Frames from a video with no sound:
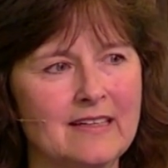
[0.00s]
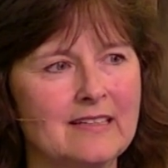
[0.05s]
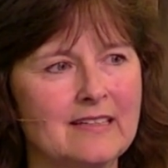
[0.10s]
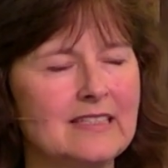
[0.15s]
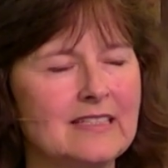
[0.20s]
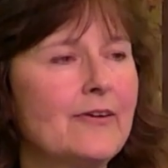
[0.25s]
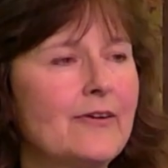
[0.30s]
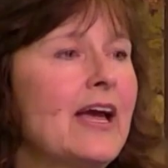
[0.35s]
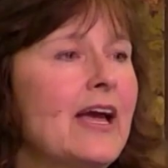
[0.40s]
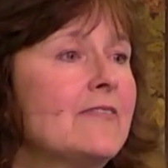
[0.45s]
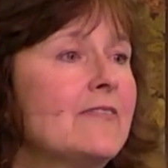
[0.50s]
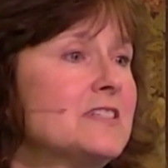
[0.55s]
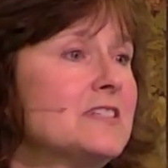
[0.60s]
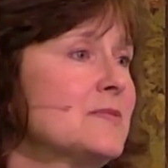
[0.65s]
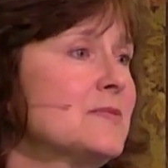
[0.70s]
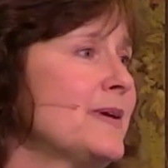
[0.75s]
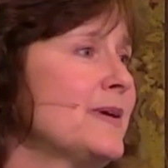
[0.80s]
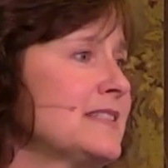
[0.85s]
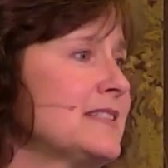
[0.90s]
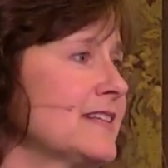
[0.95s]
Now, I have to
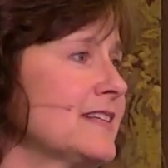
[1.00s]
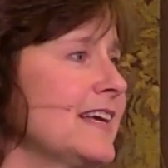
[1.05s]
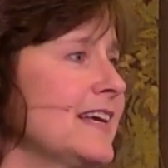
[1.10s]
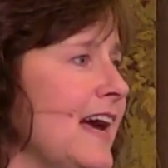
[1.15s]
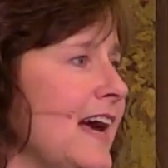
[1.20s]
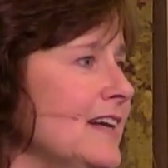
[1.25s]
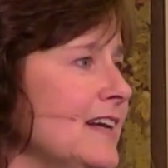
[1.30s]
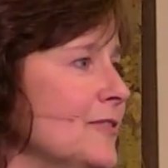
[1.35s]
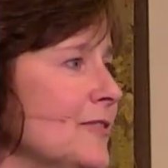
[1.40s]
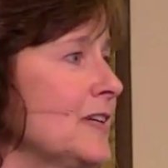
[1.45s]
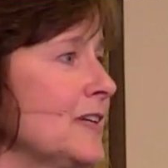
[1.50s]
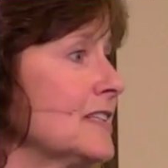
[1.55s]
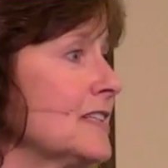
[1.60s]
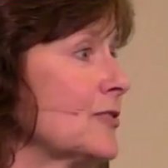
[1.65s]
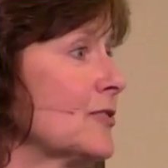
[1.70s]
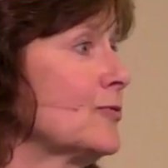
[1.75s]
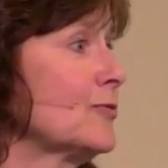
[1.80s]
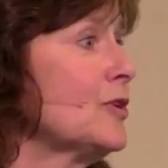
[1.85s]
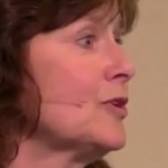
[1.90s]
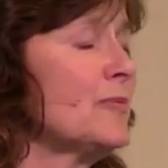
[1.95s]
speak to the elephant in
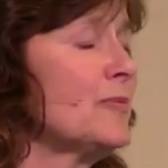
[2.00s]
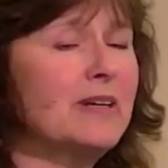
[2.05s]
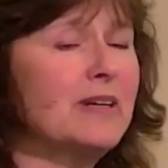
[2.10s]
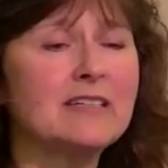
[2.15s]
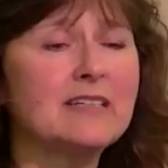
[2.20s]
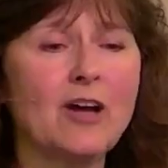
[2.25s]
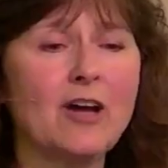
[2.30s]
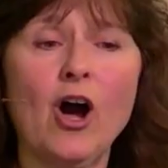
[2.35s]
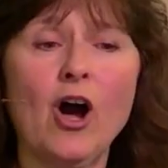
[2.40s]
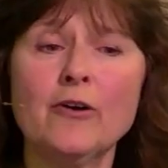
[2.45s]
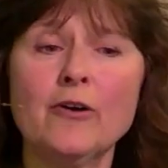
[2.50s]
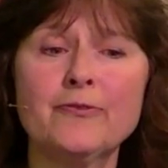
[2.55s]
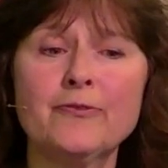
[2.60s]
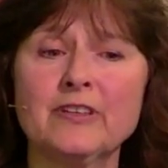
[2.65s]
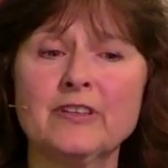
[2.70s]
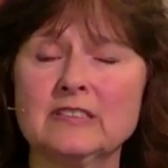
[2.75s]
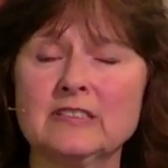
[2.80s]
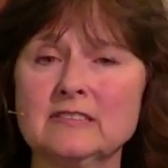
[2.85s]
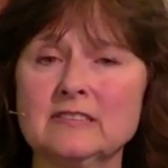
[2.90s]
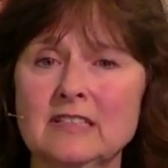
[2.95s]
the room because
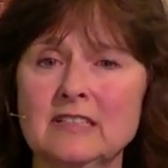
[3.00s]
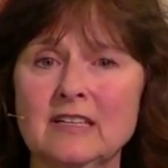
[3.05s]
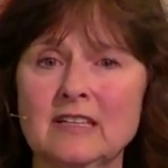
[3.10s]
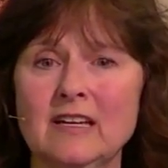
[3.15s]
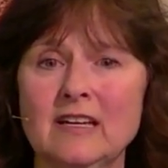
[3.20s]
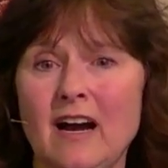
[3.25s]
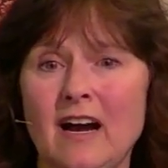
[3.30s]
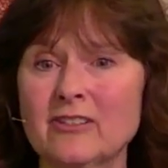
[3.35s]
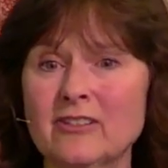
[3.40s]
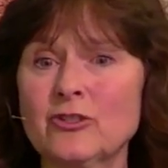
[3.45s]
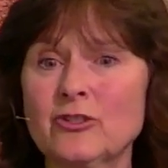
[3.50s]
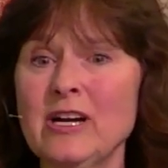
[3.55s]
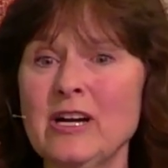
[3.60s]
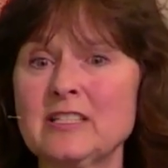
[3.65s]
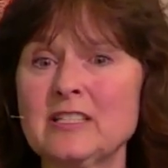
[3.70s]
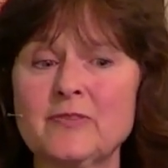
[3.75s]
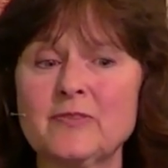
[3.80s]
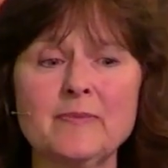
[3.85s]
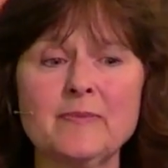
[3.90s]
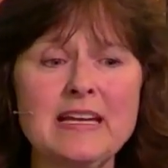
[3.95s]
often our
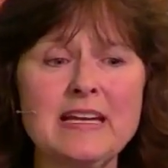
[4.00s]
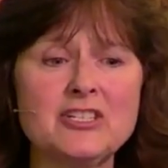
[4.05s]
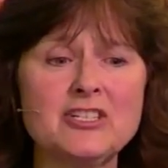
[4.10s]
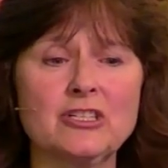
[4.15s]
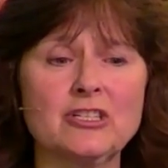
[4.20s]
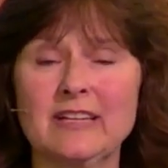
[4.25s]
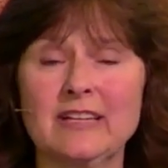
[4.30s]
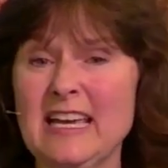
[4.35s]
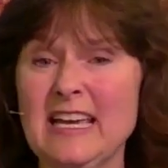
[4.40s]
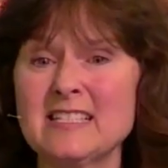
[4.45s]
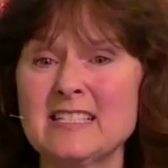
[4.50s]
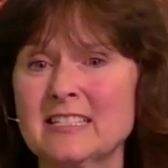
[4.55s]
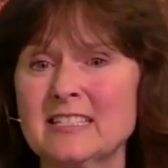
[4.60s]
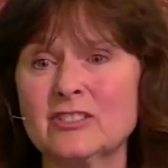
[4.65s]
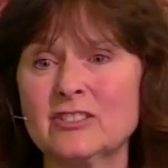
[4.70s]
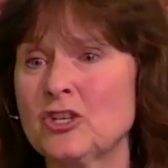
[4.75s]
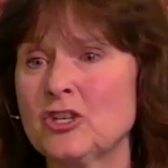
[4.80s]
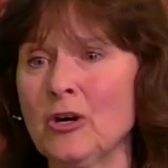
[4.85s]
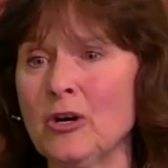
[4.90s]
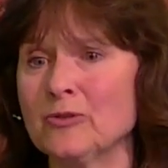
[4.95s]
transformation isn't
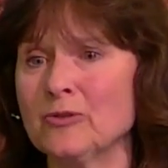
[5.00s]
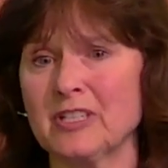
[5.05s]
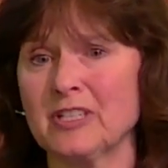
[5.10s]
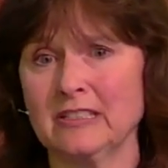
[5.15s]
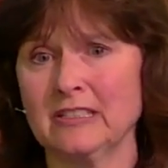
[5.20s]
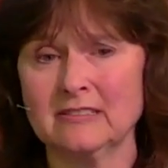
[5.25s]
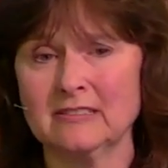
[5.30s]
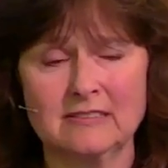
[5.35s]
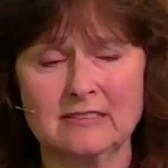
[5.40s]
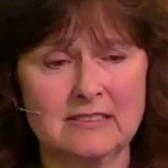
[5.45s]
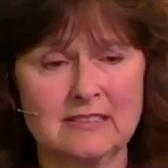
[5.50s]
chosen.